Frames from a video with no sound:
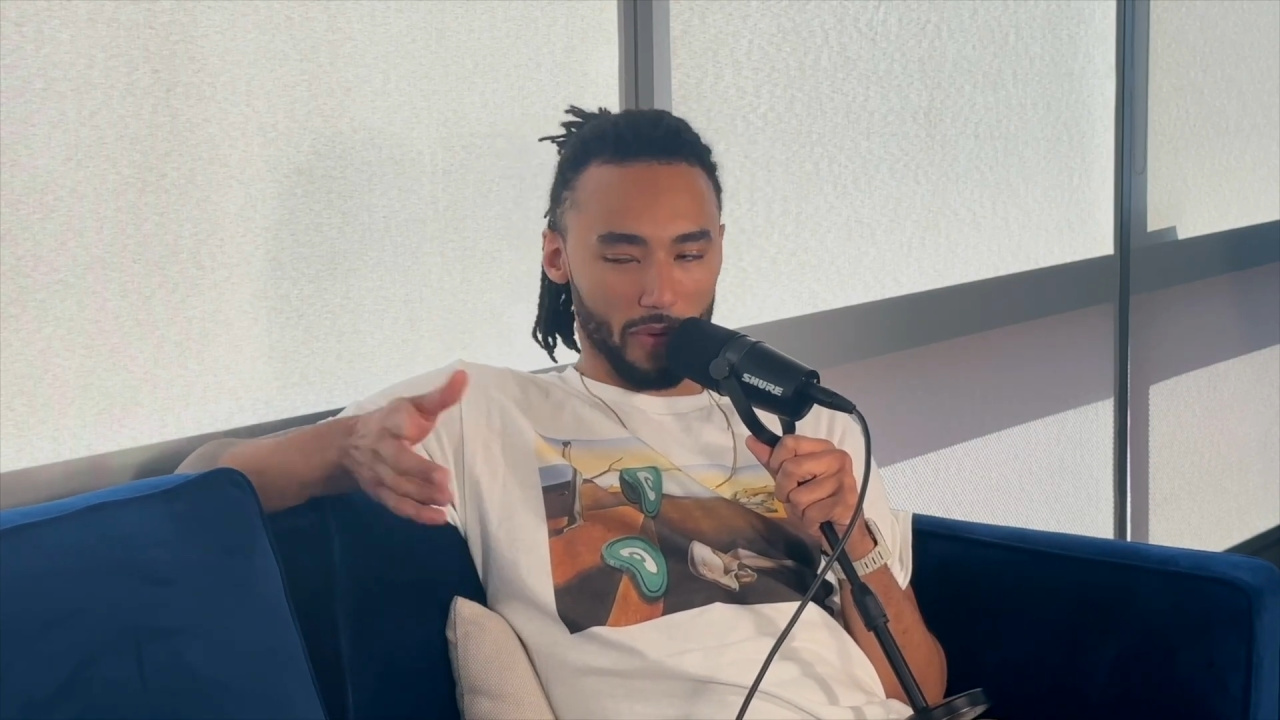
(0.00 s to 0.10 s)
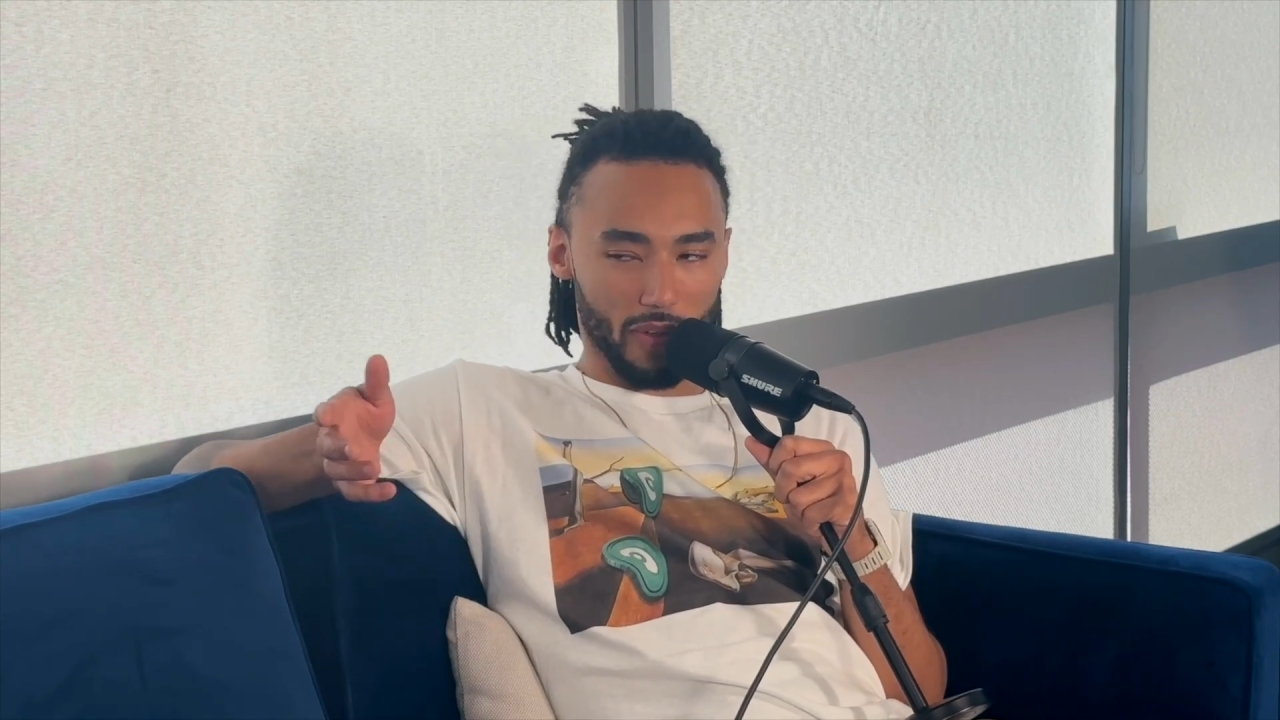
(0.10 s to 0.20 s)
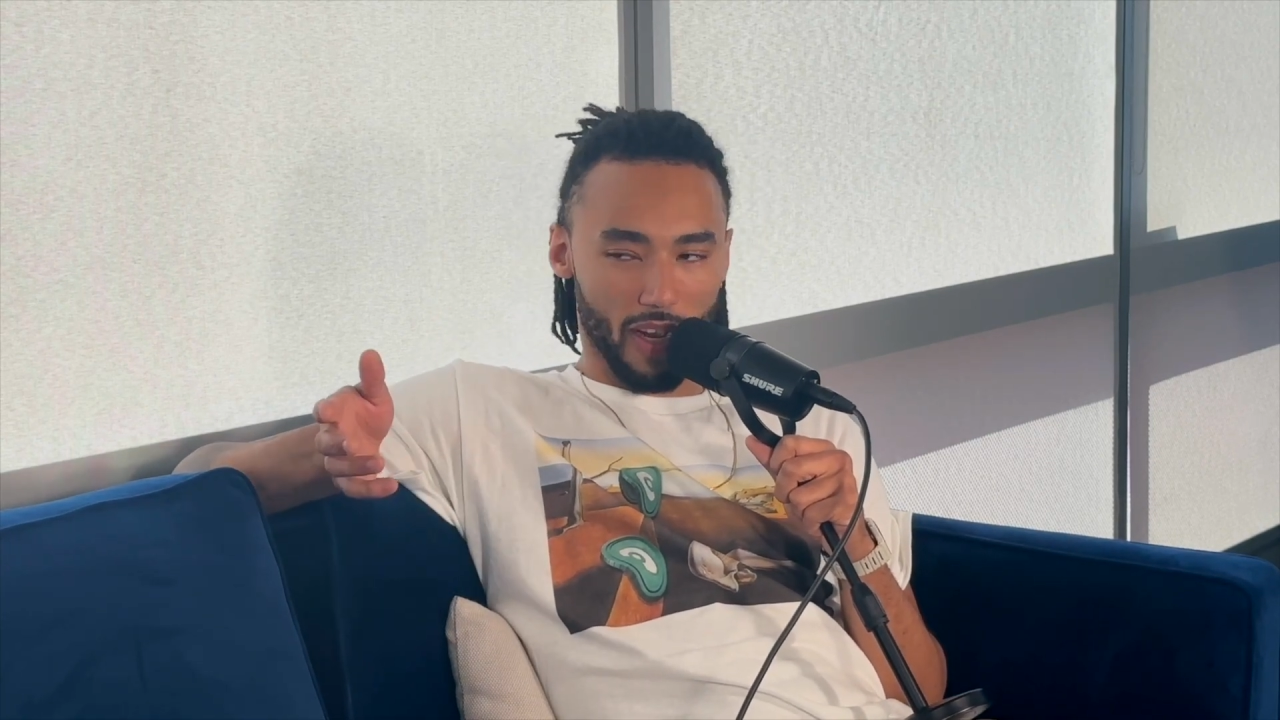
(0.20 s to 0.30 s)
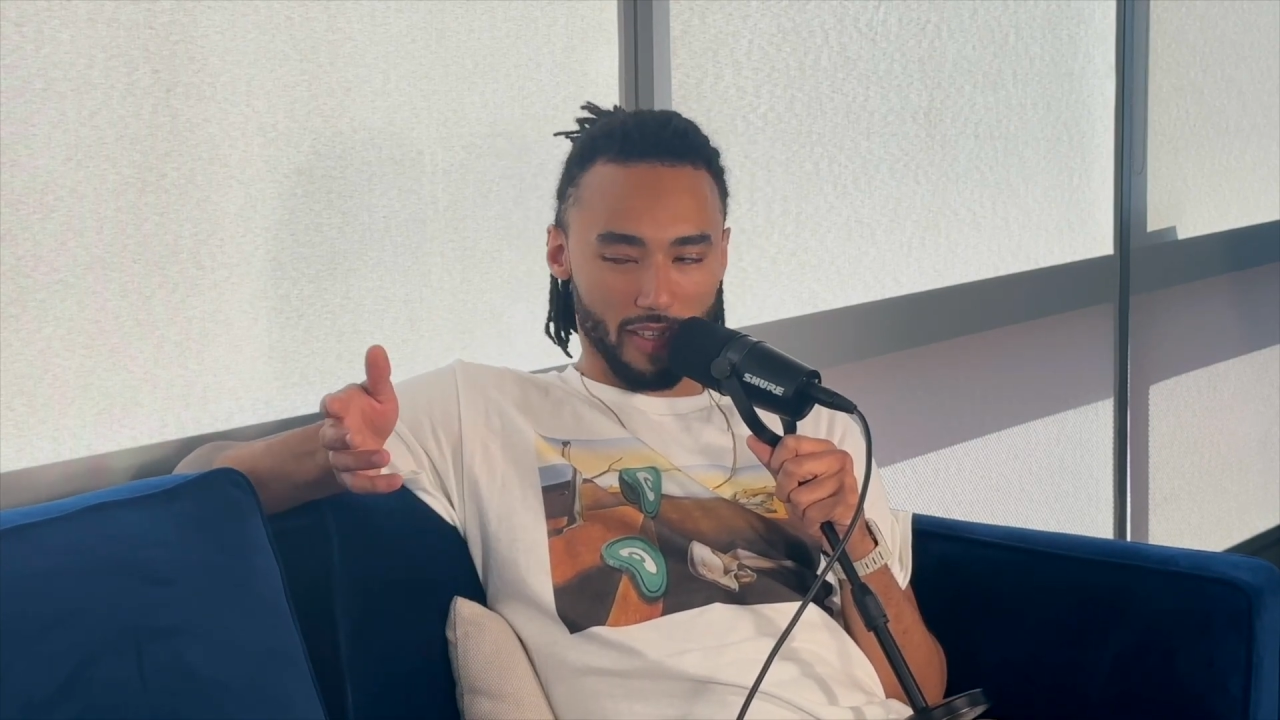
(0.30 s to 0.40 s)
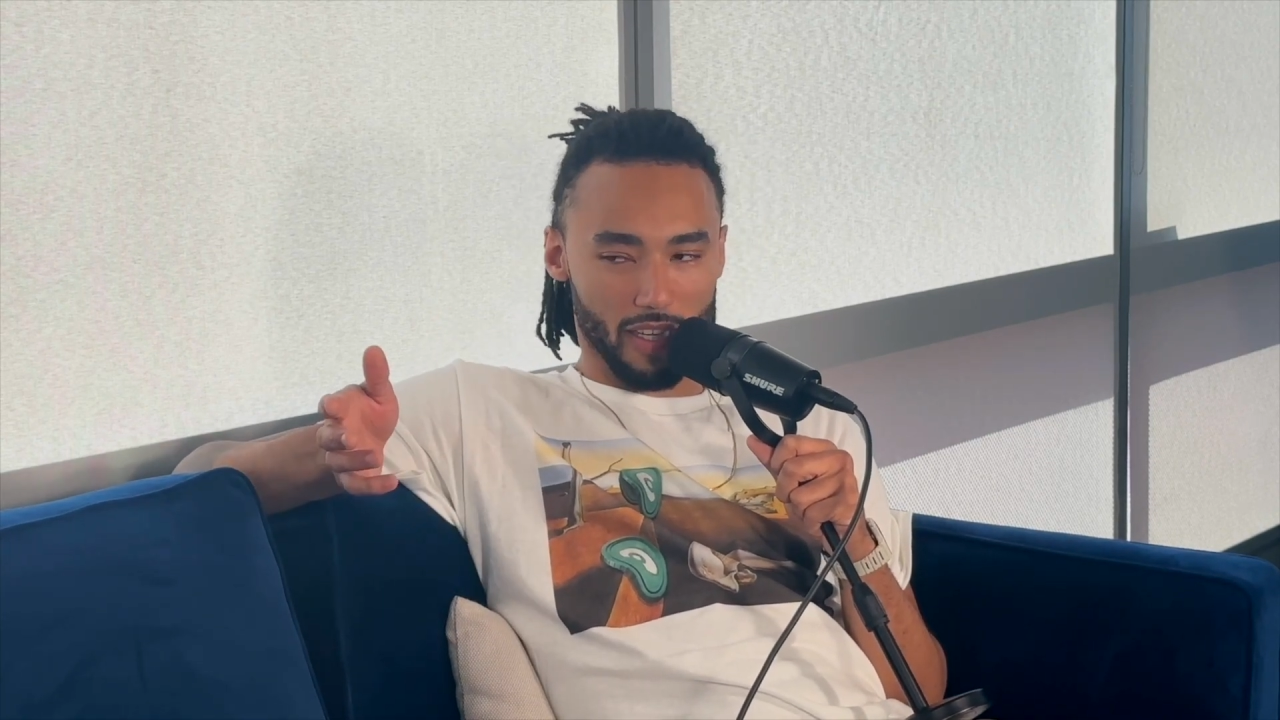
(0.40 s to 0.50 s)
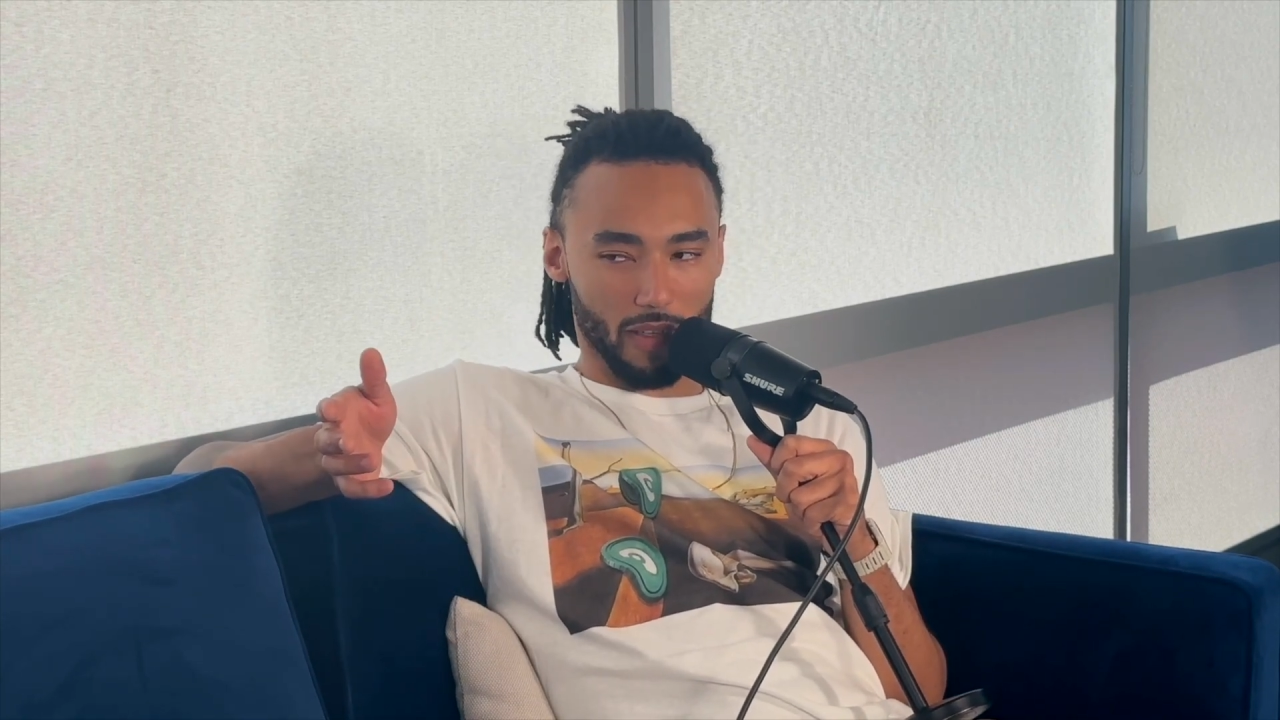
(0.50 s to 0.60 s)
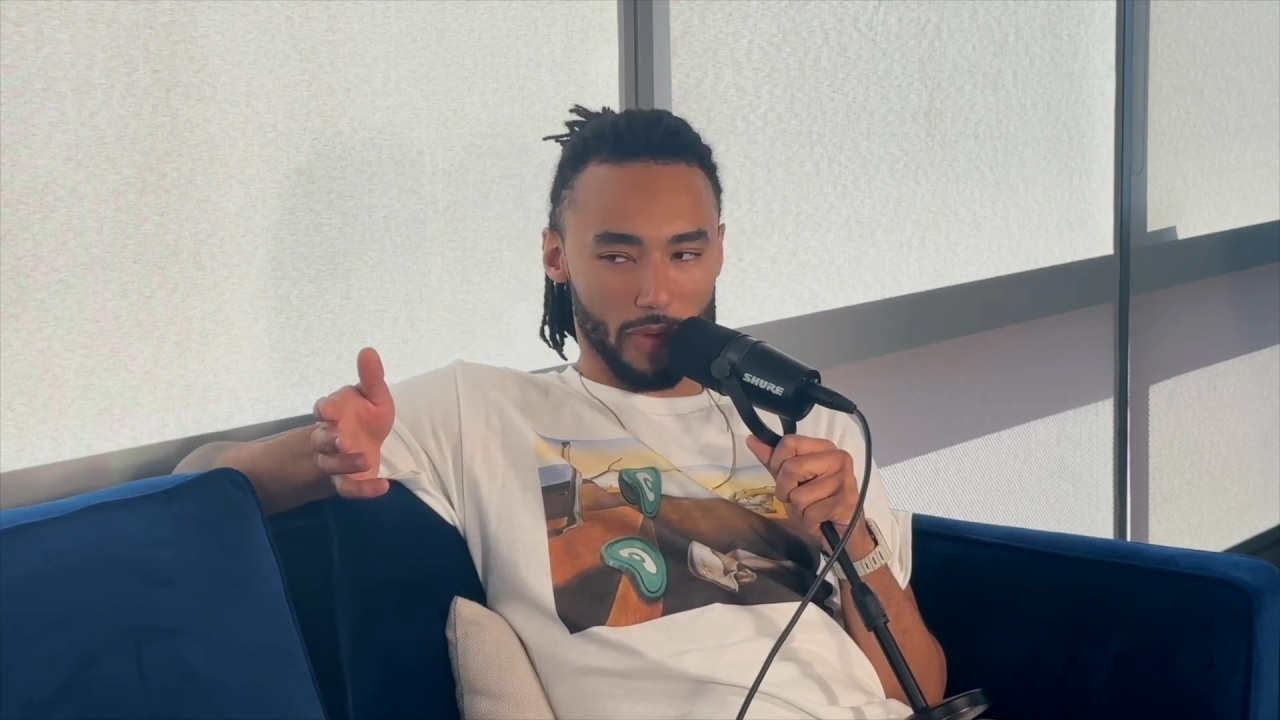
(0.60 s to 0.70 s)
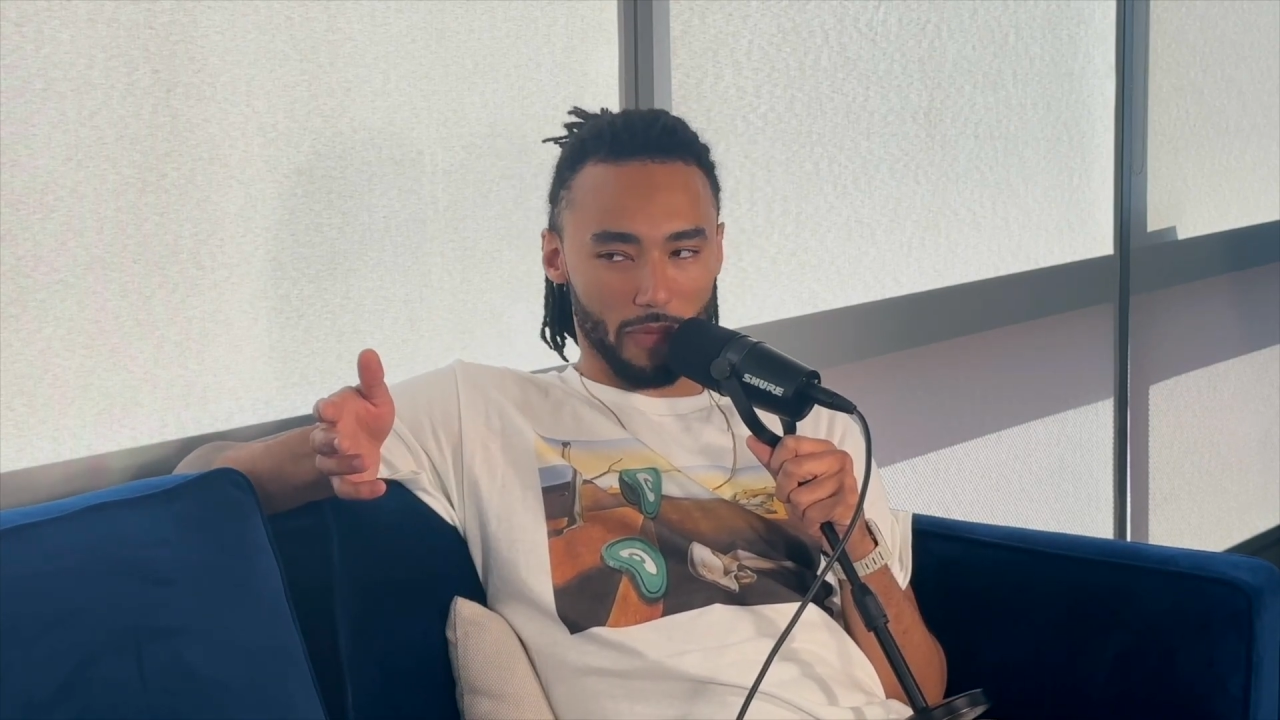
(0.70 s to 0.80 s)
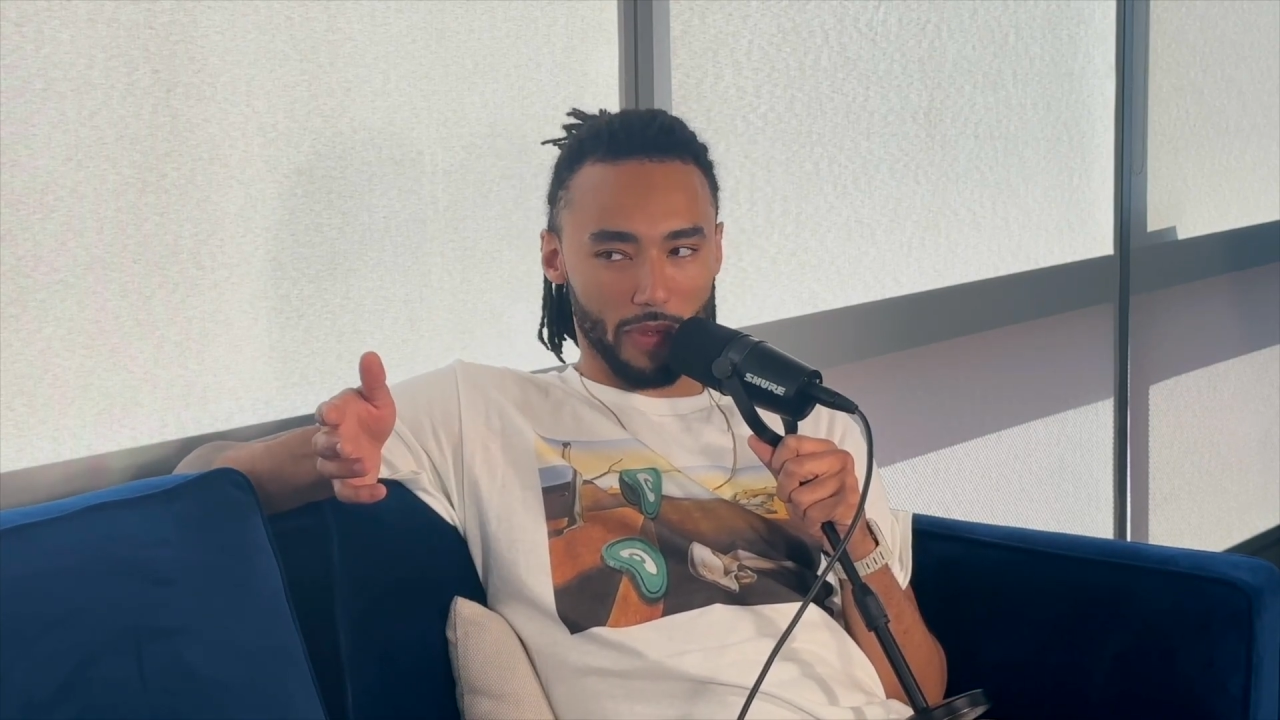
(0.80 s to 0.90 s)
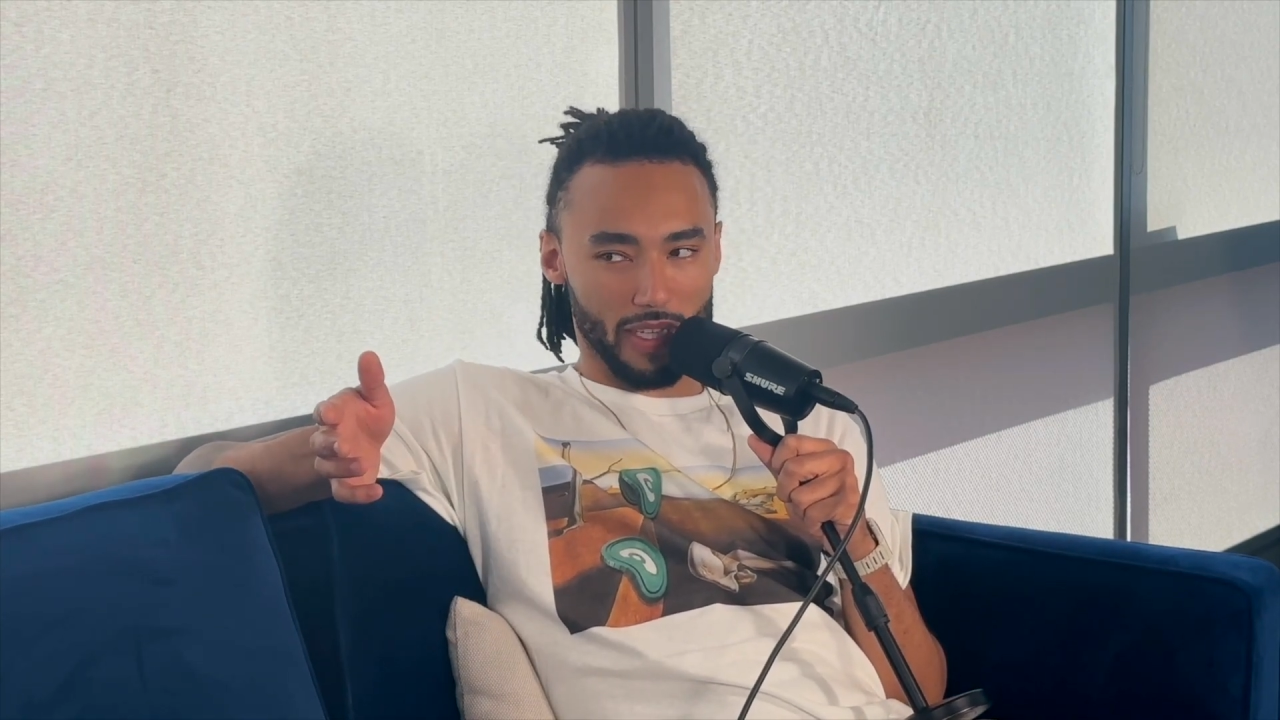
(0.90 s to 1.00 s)
We were kind of talking
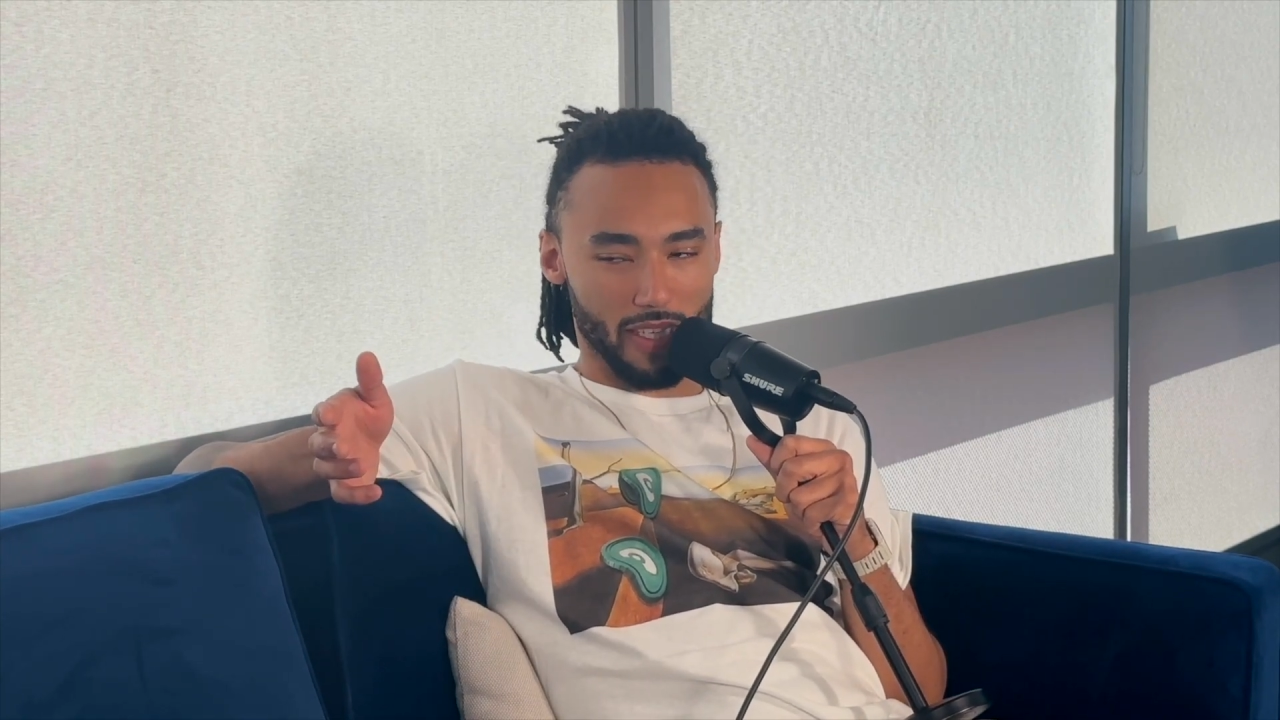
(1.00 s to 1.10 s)
about being